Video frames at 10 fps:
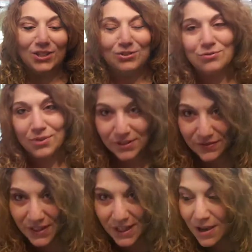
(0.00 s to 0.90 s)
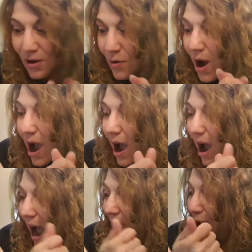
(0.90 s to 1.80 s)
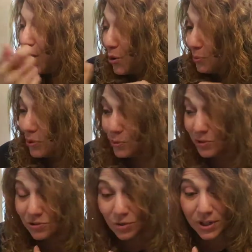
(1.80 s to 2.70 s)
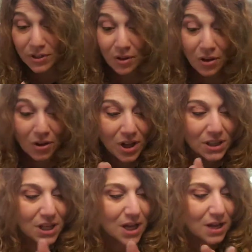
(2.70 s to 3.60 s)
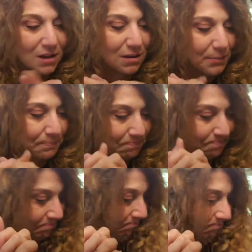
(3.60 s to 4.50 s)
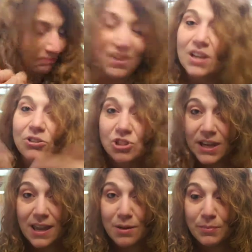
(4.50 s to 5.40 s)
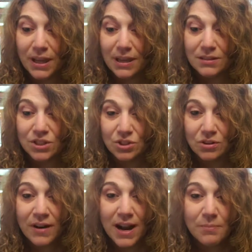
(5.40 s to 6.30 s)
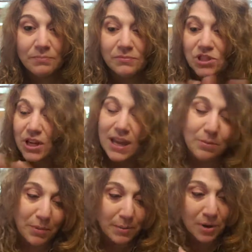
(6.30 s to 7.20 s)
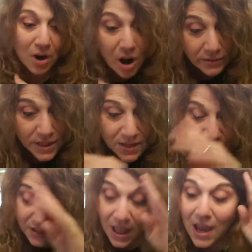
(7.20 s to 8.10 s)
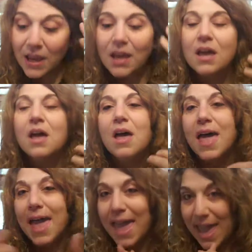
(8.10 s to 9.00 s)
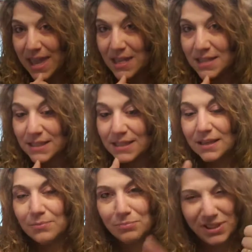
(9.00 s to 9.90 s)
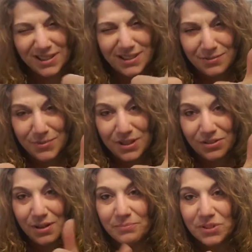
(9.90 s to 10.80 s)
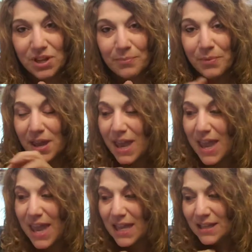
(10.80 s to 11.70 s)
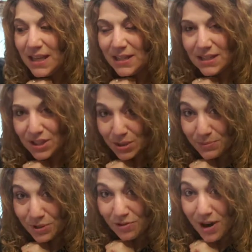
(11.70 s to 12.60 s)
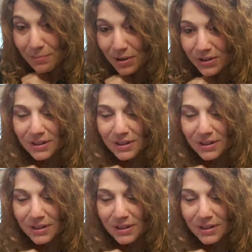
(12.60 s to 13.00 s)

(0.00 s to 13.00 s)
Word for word: It's a short video. I hope you enjoyed the haul. Um, check out my Instagram. Check out my Mercari if you like. And please give me a thumbs up and hit the subscribe